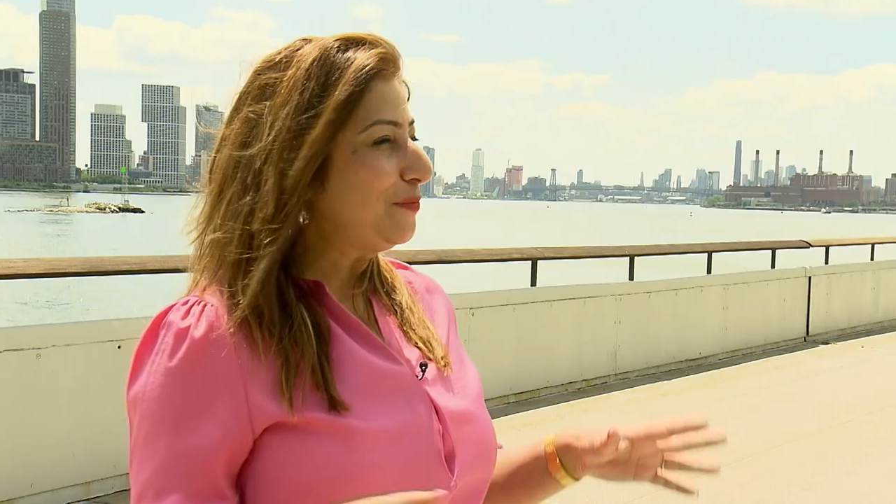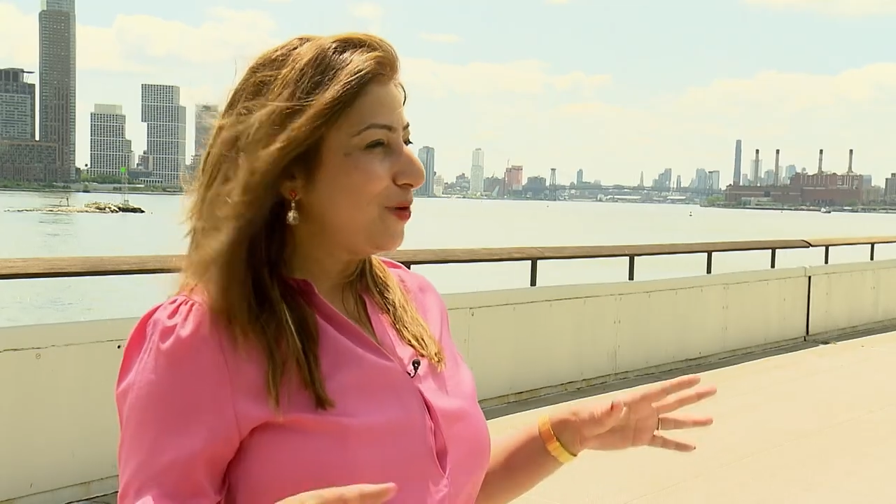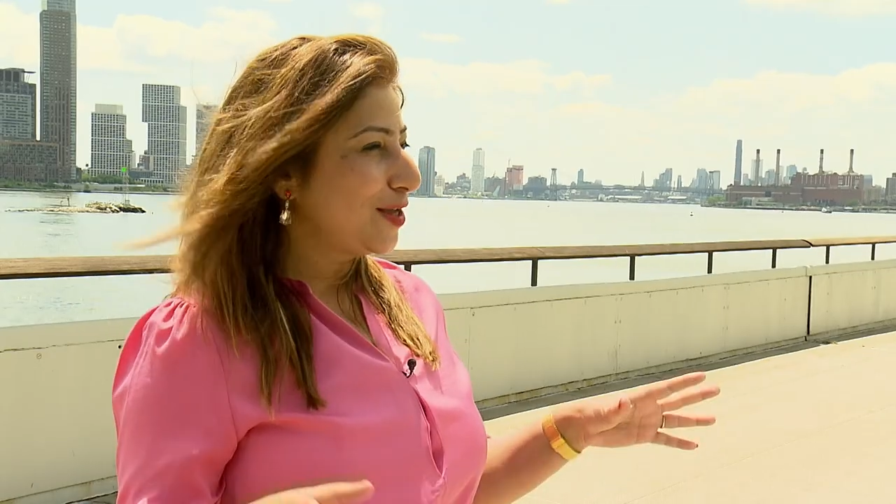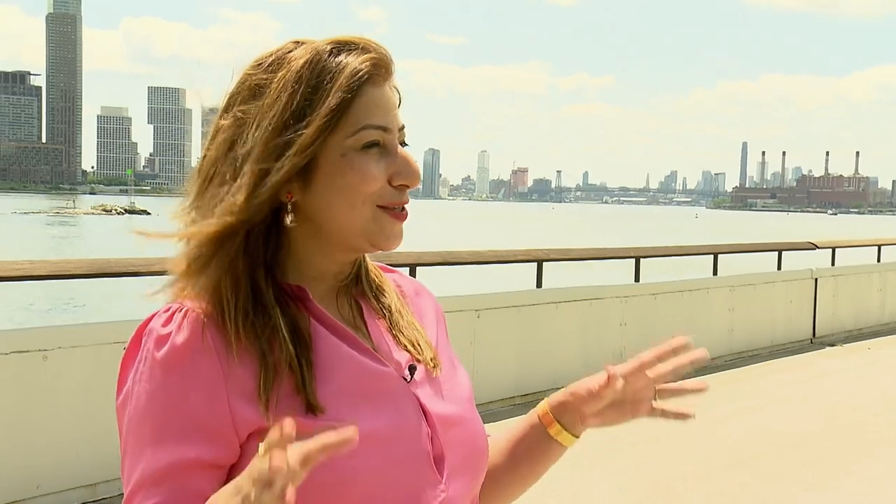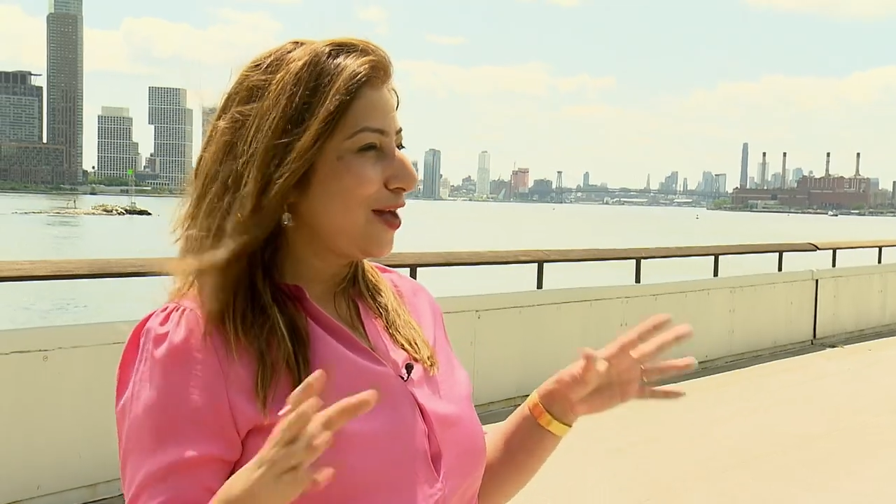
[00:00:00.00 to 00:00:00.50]

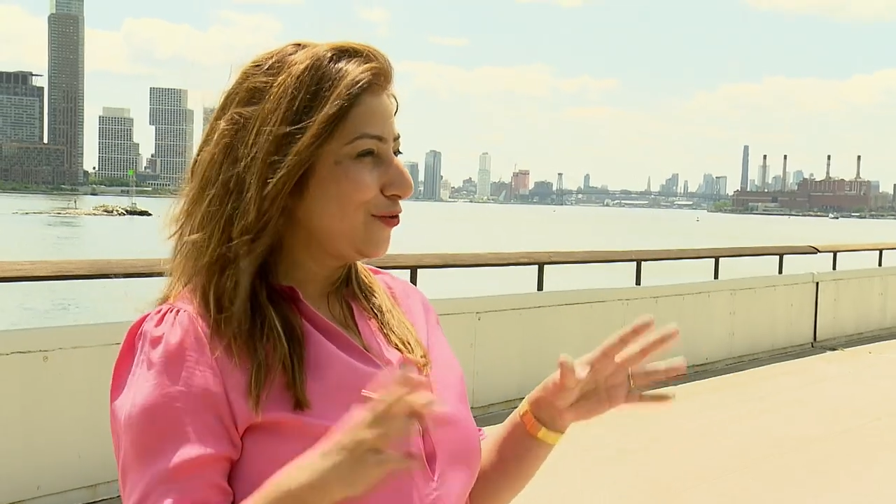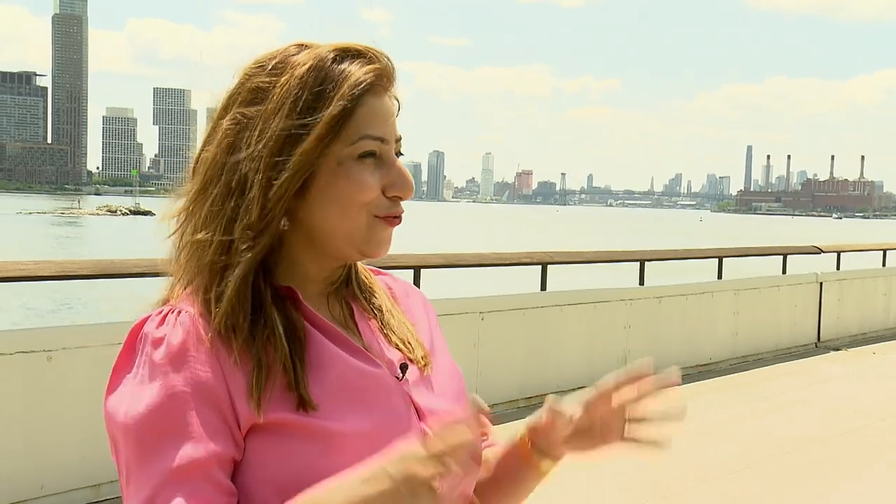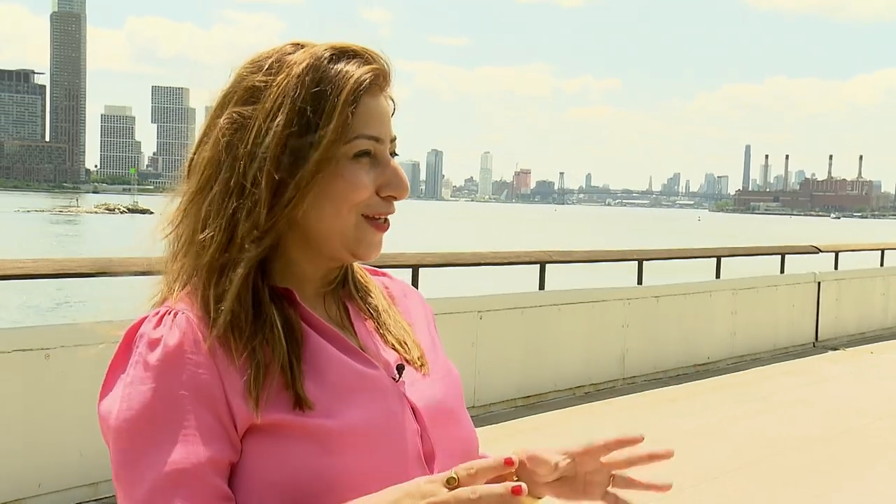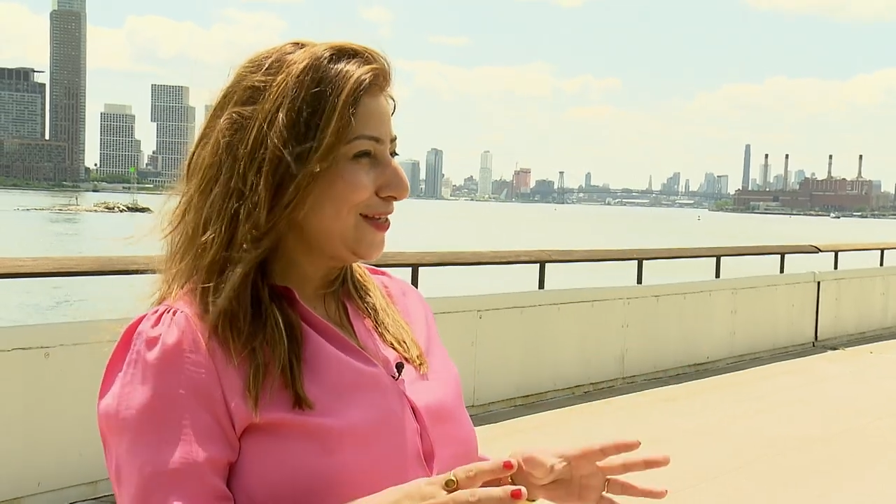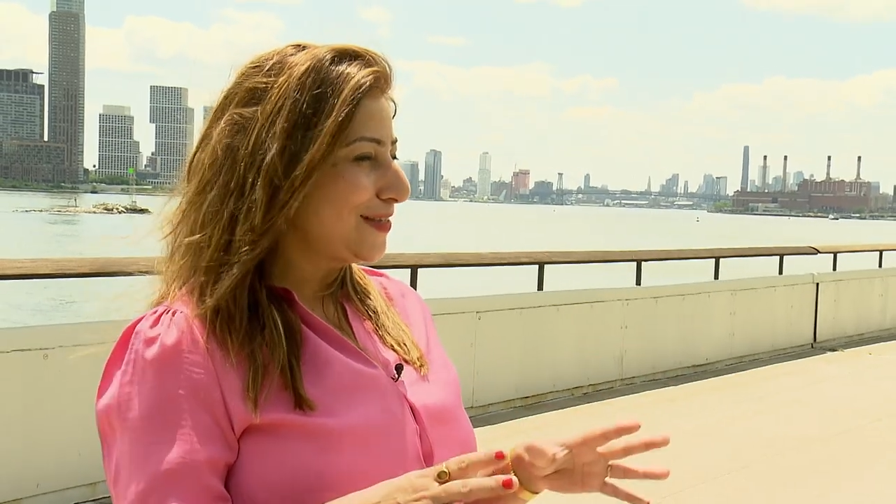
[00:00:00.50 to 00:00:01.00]
plus
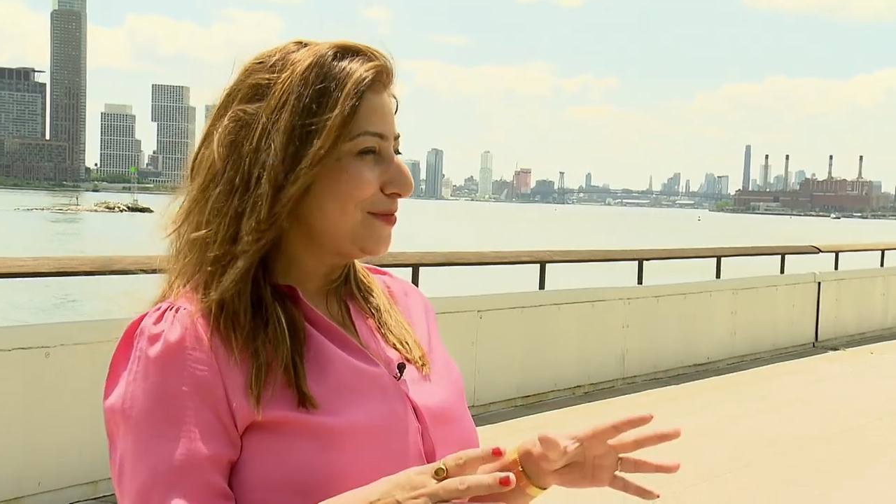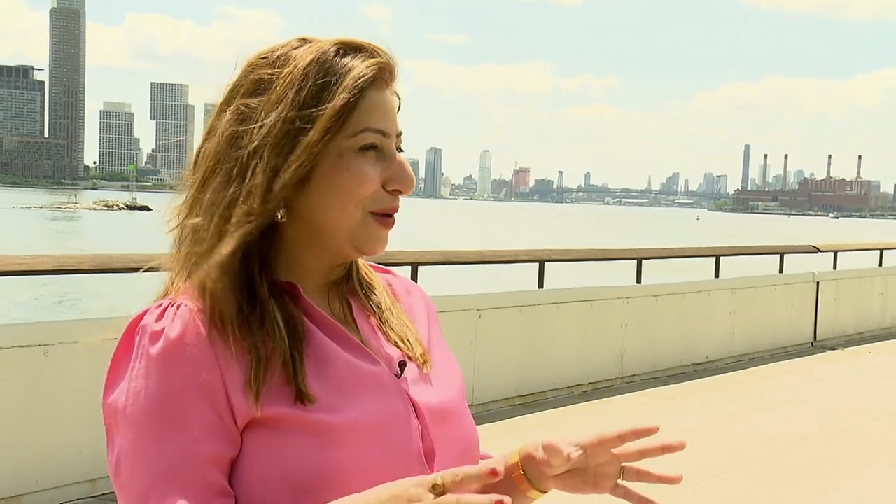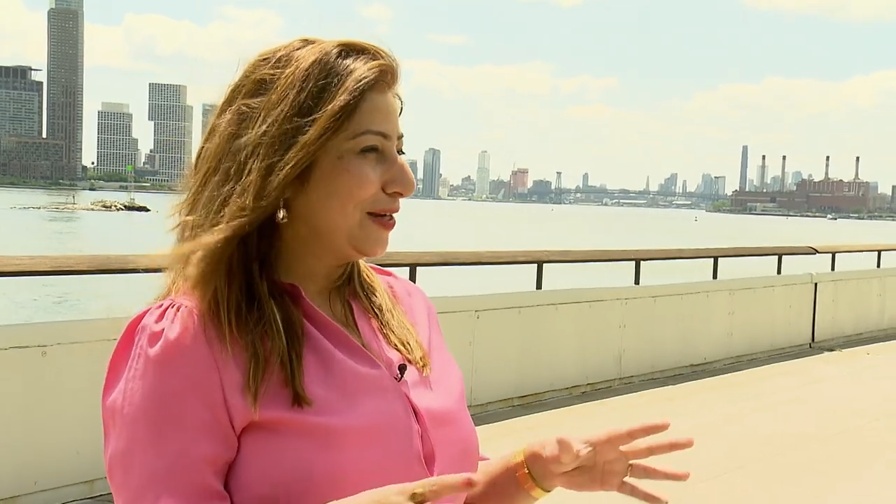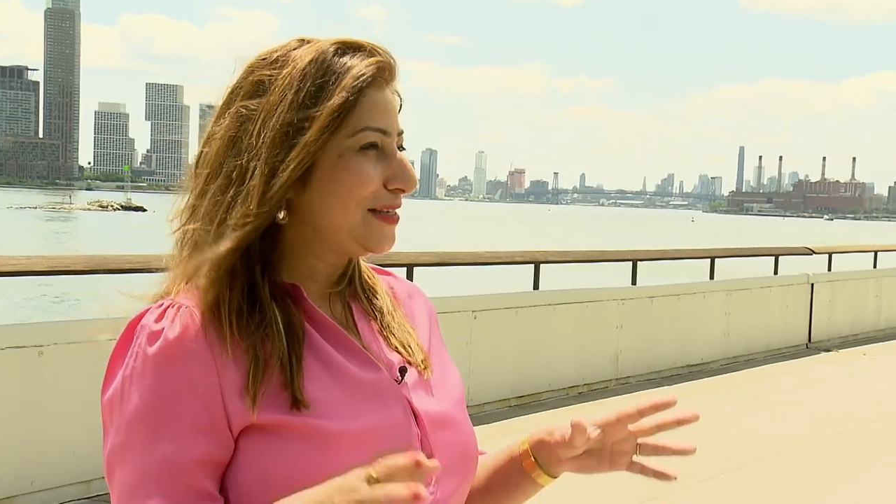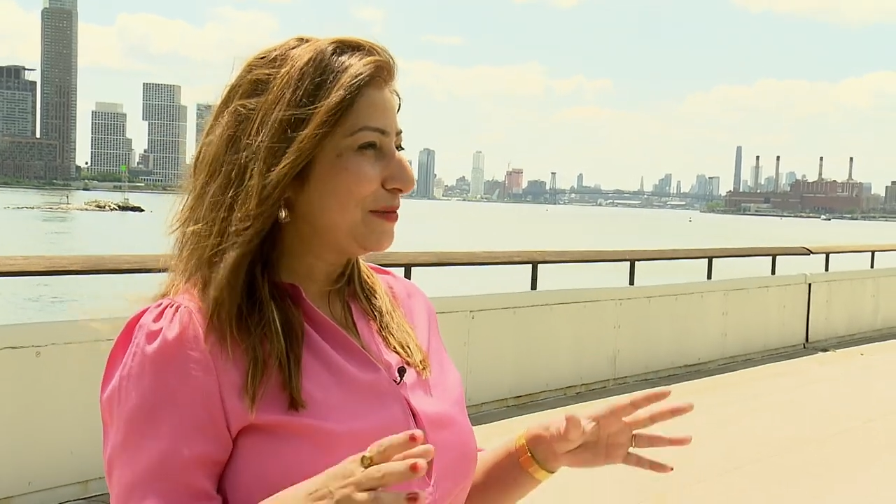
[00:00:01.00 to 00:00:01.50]
countries
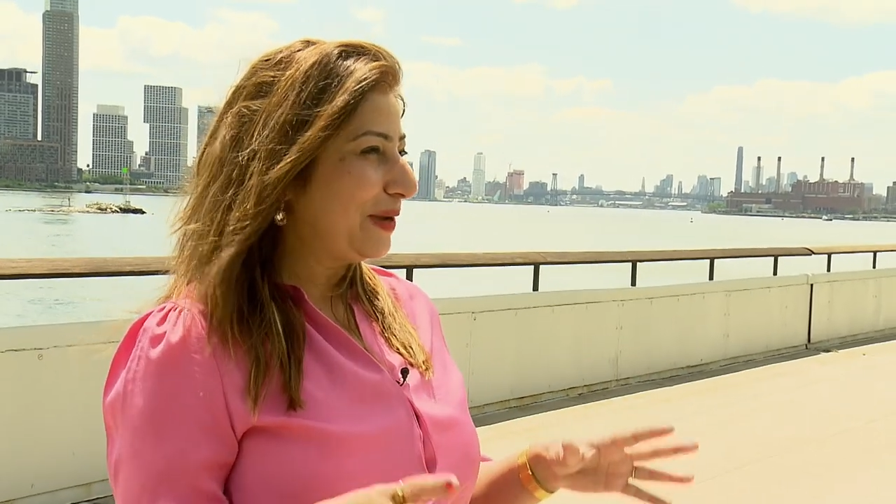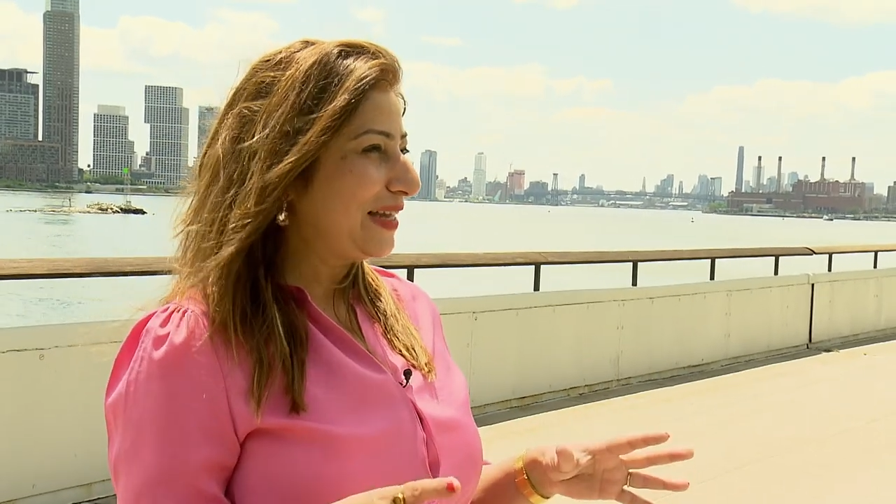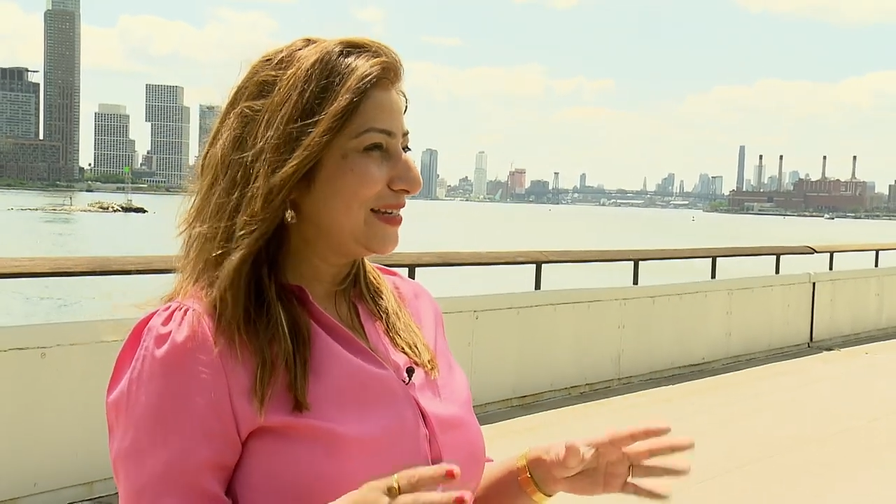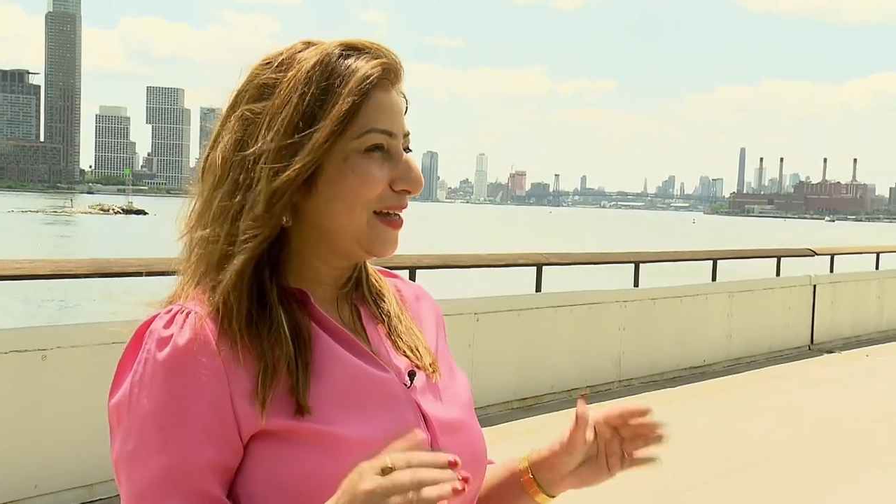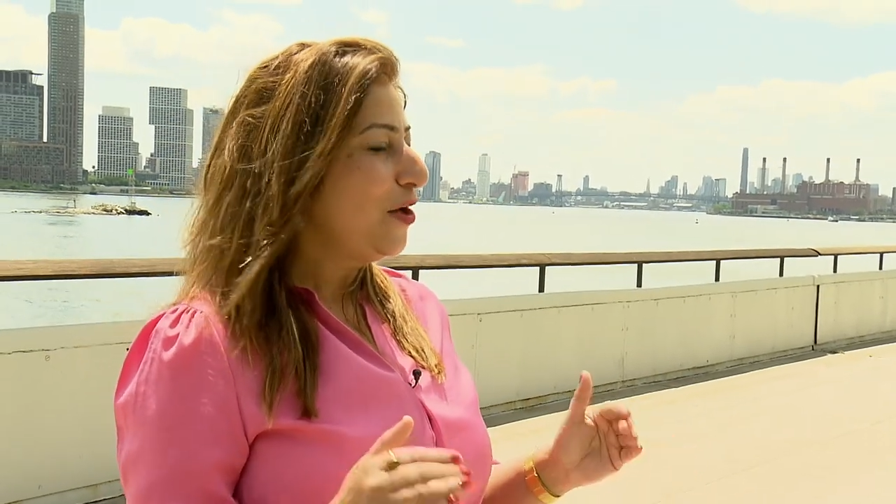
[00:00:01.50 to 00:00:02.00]

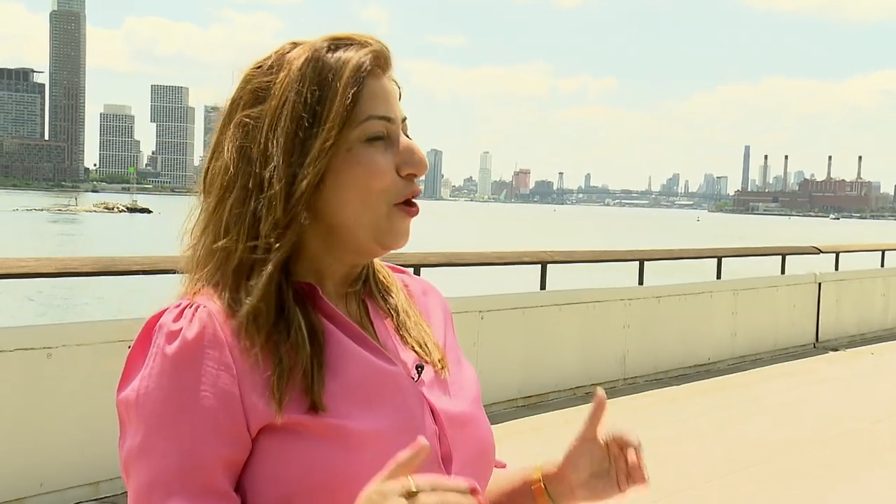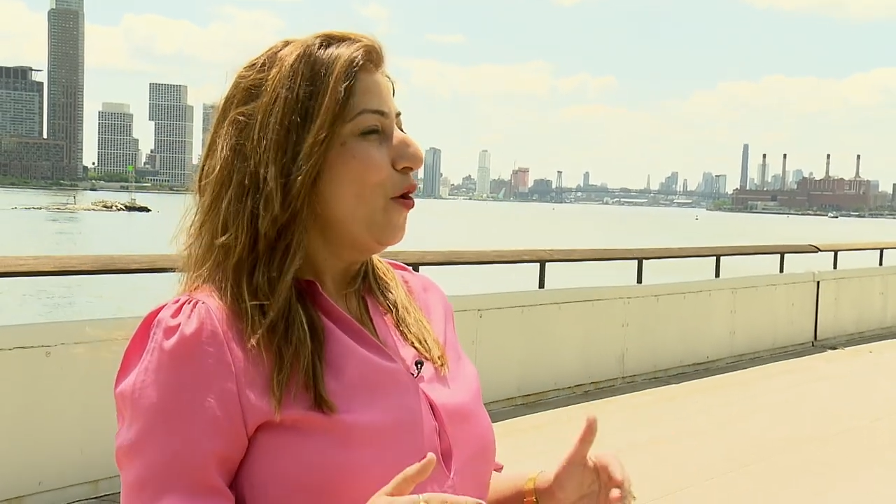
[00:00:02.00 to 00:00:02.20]
participating,